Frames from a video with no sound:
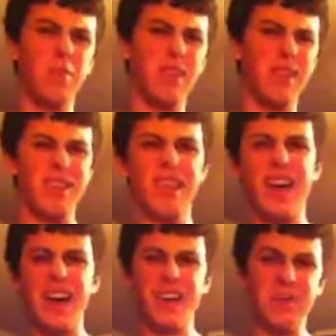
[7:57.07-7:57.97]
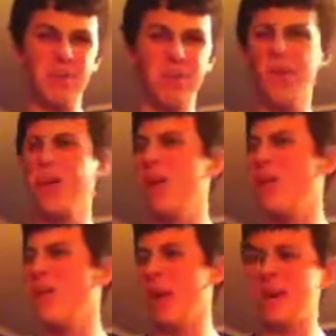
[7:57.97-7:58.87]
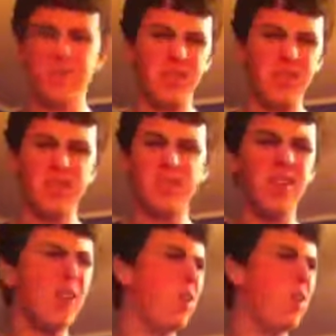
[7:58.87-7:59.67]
playtime or whatever. He just